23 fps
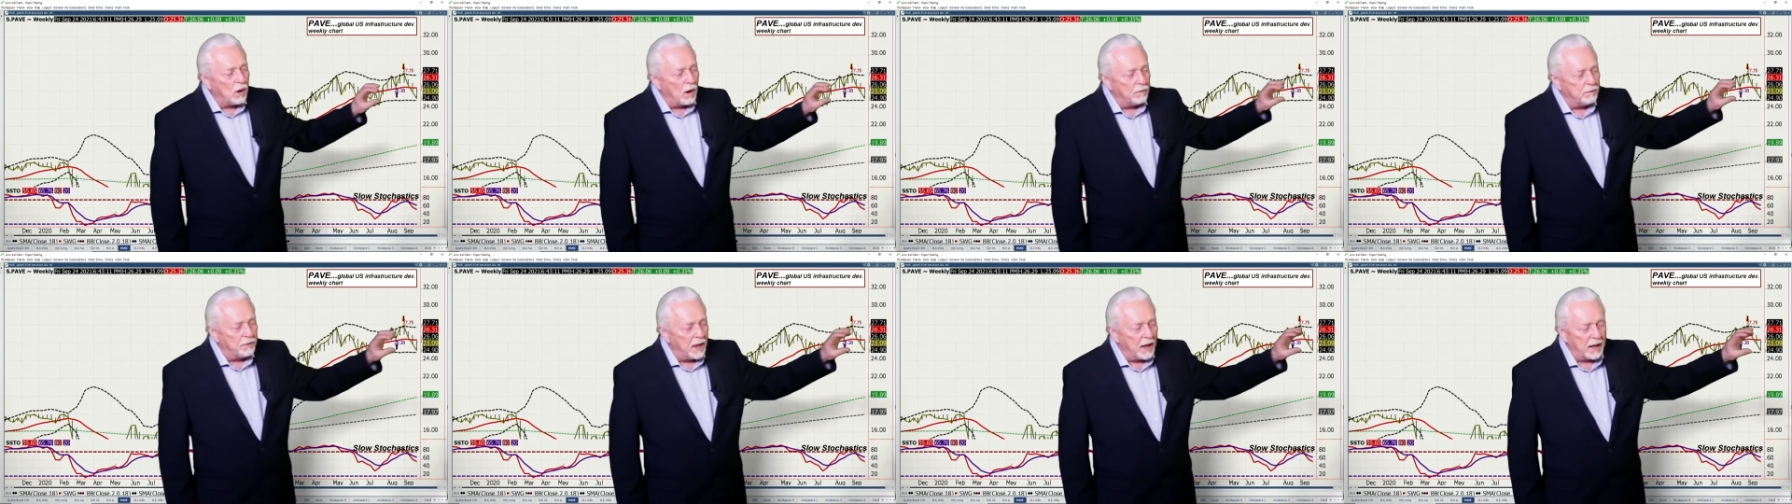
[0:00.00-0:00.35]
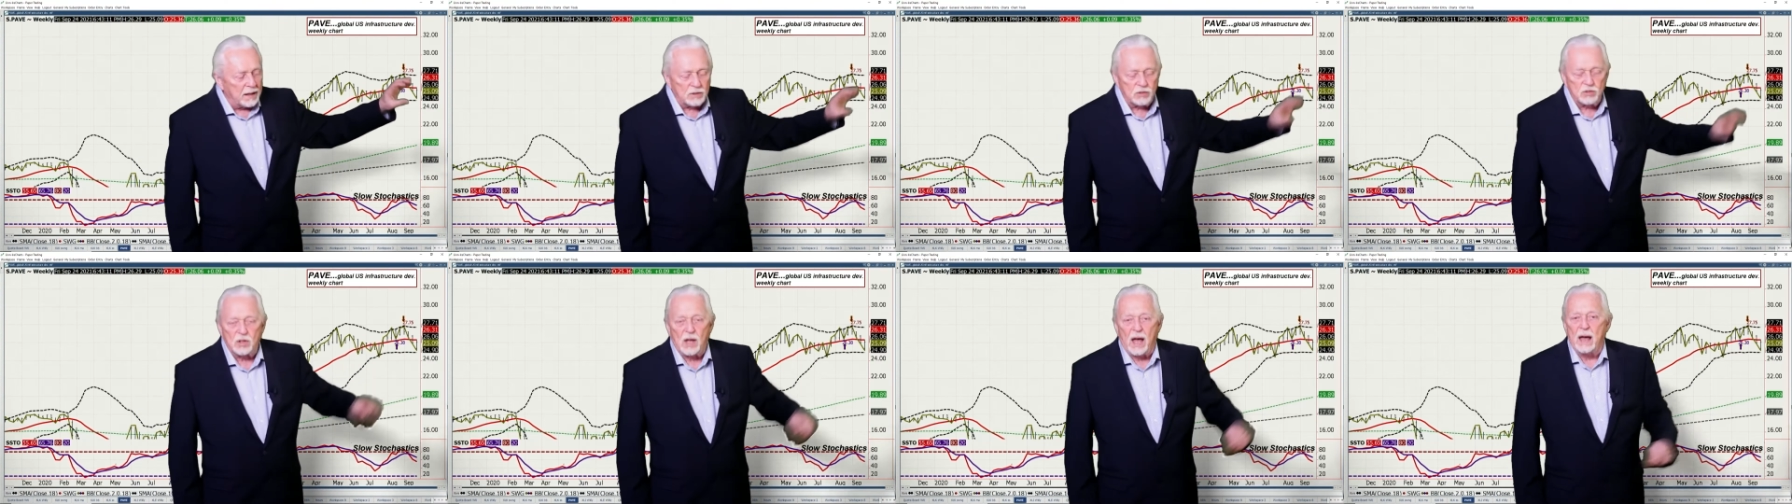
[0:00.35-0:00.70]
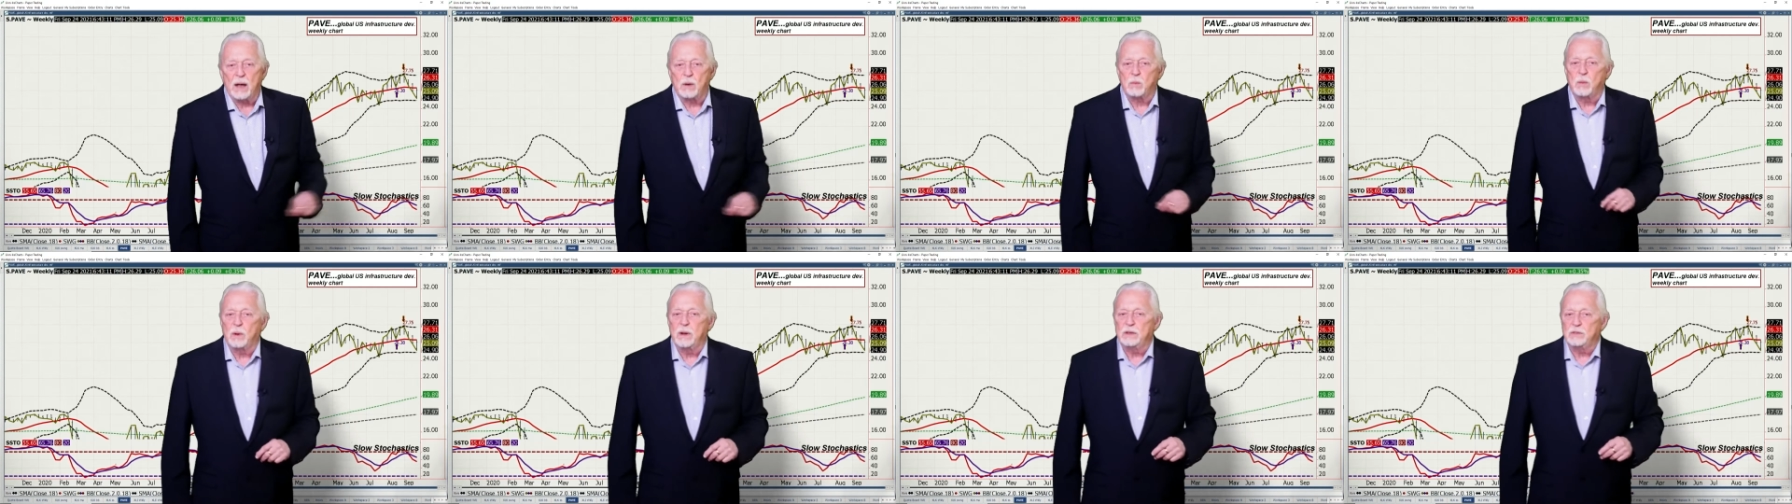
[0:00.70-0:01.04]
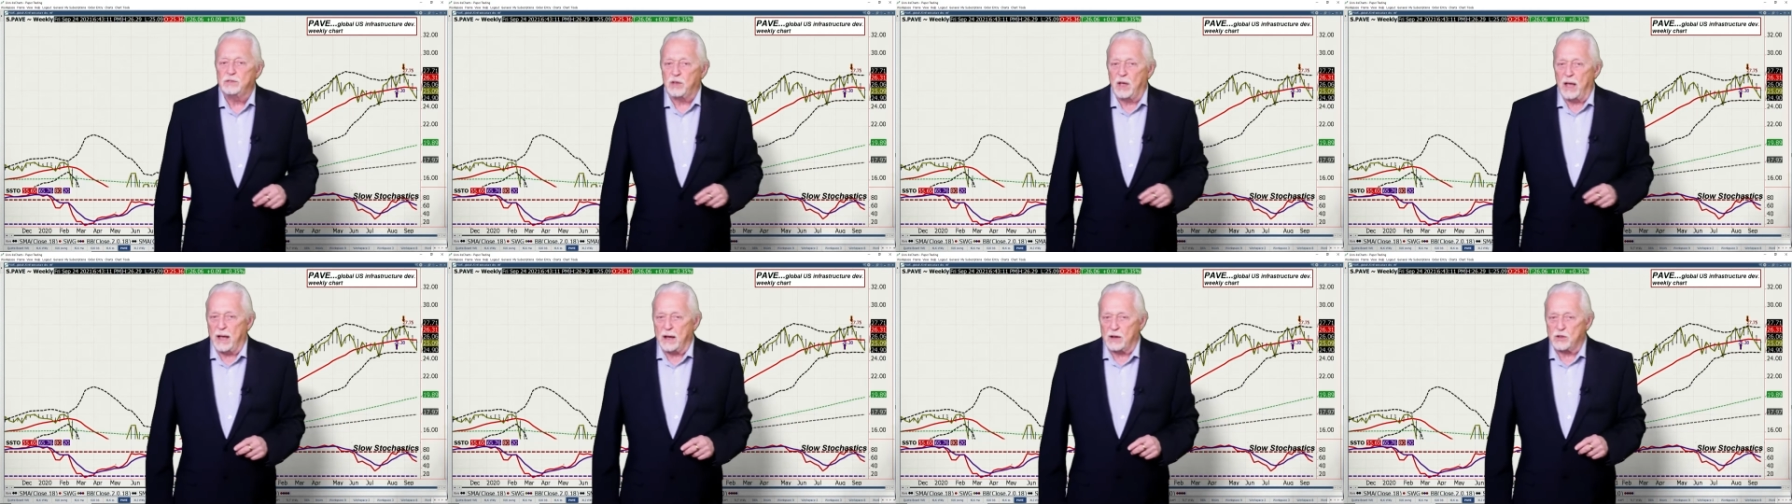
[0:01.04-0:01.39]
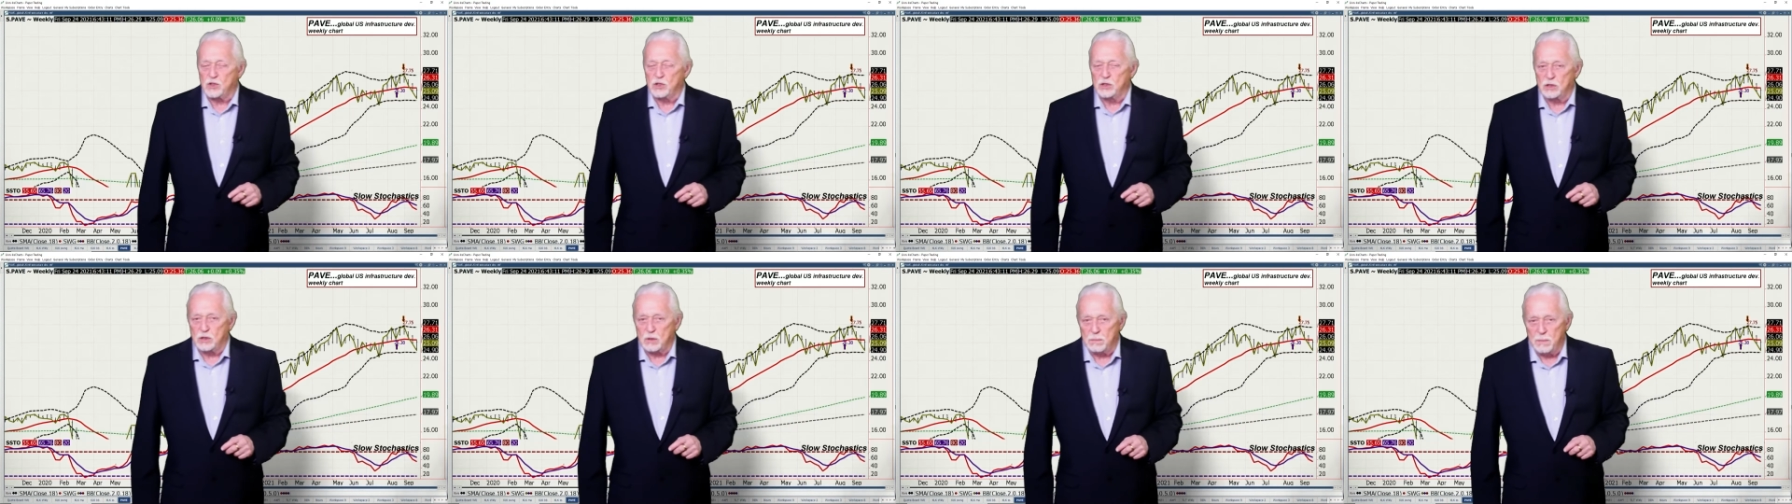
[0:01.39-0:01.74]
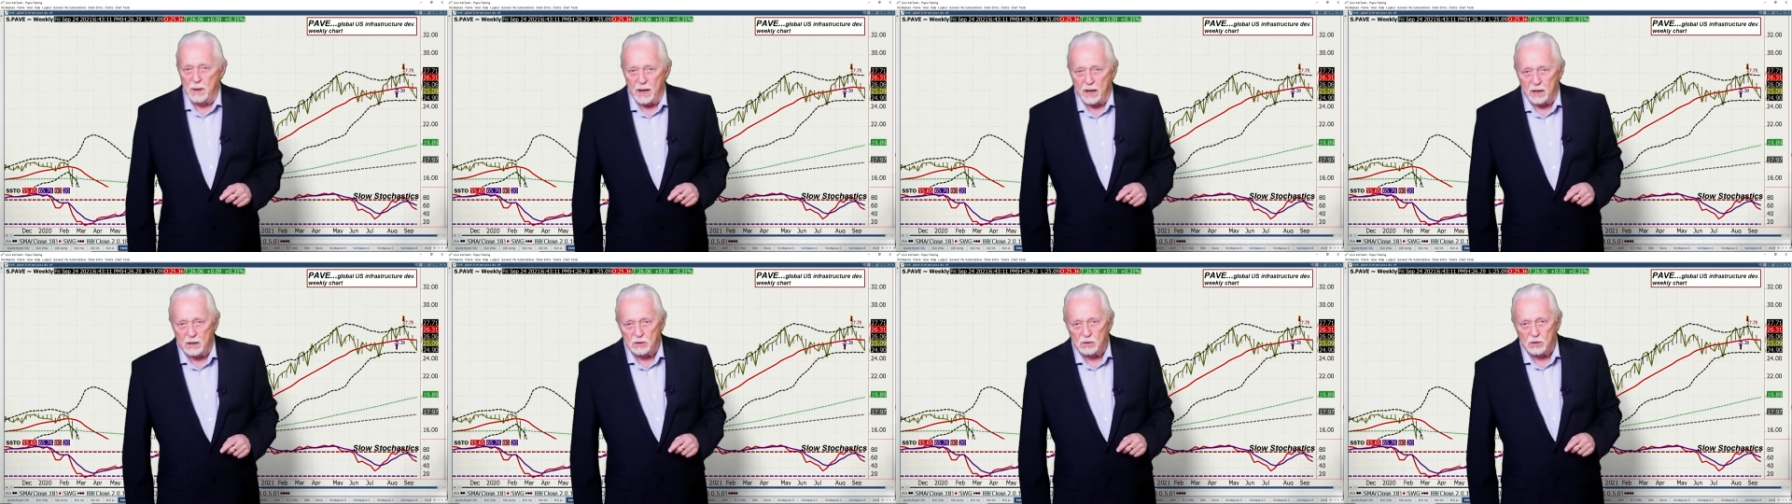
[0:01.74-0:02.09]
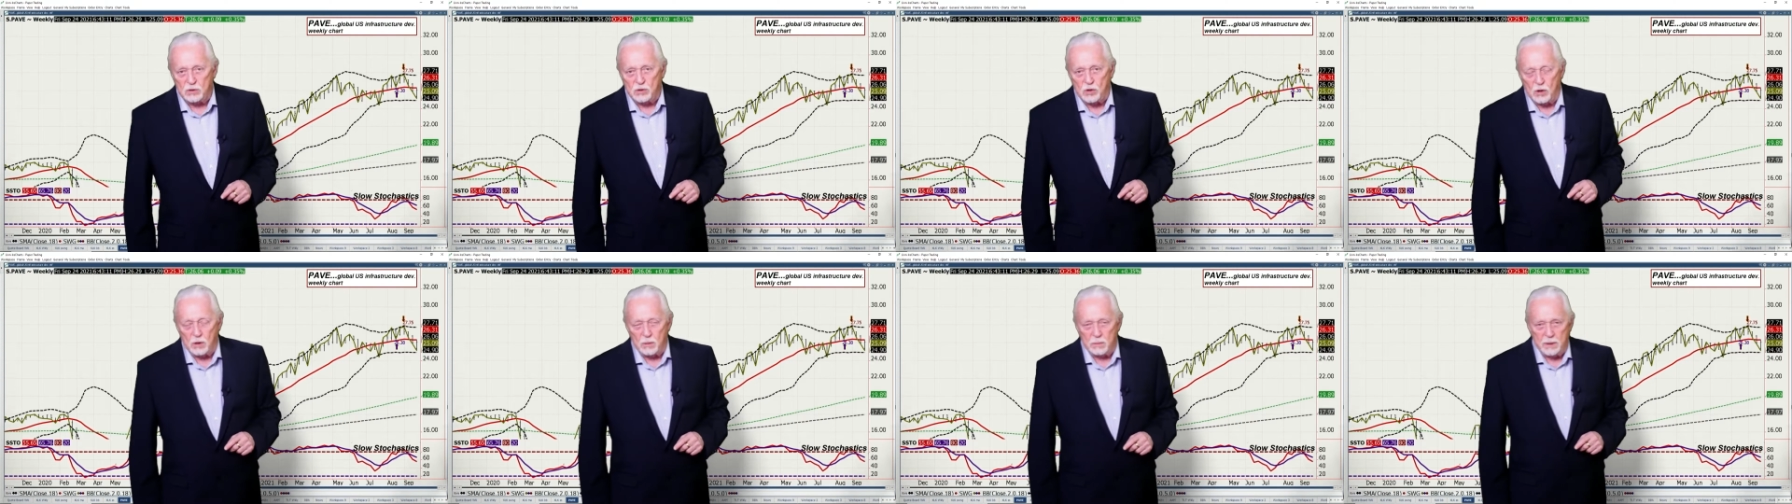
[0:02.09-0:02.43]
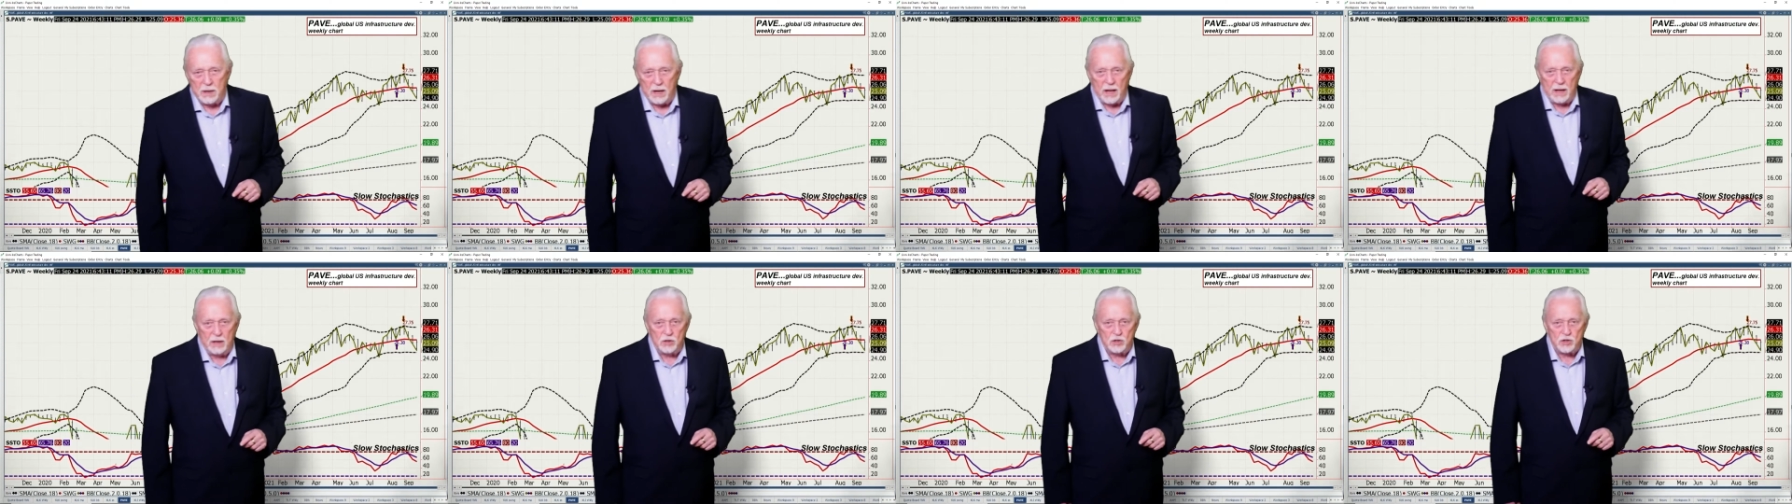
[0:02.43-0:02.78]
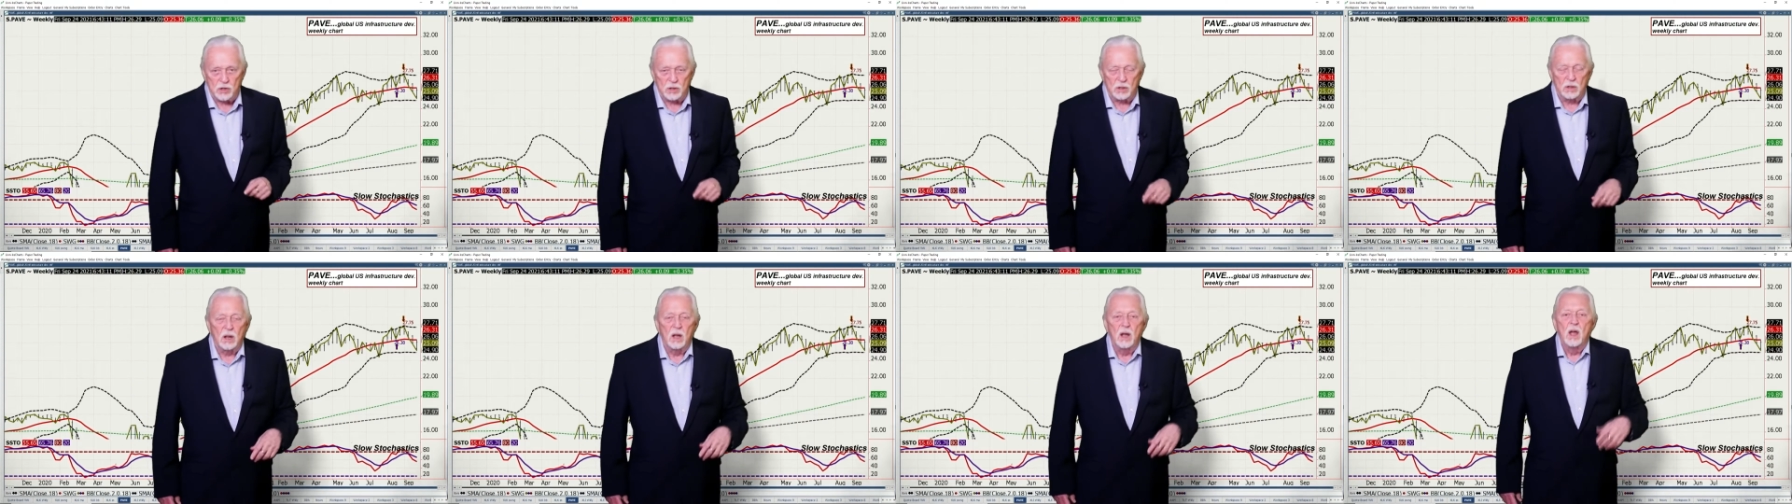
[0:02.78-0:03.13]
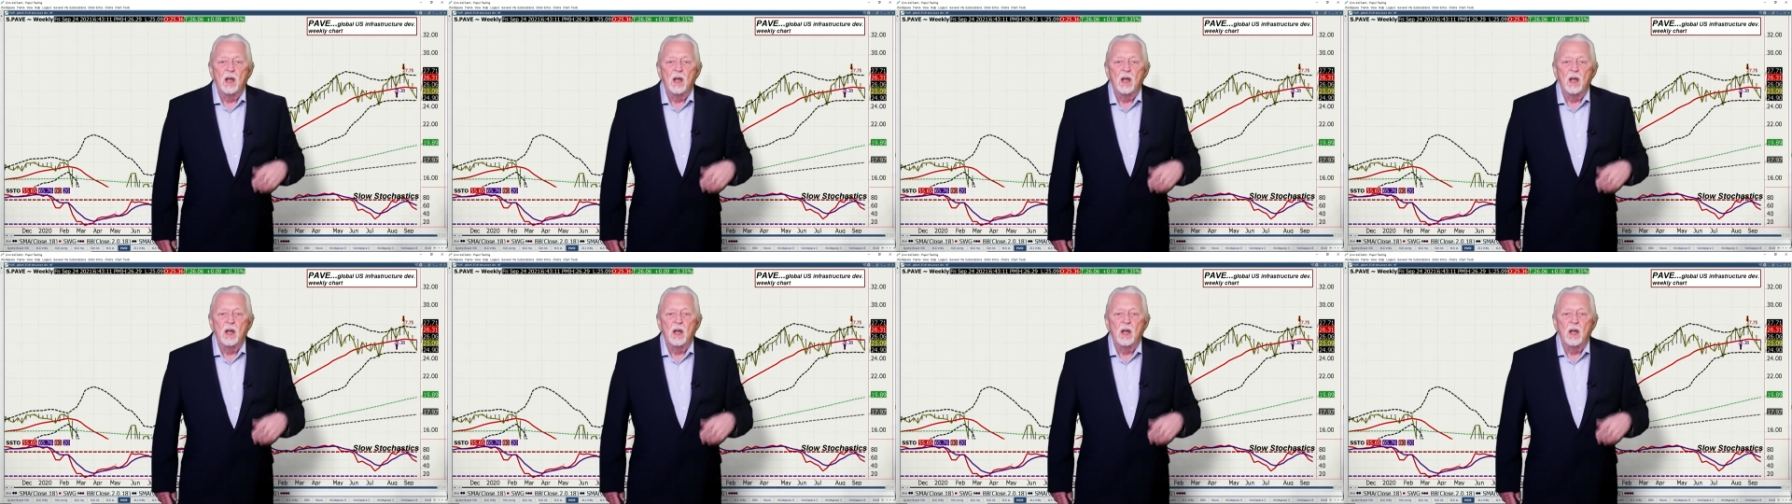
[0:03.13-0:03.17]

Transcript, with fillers: of that sideways action to make a determination.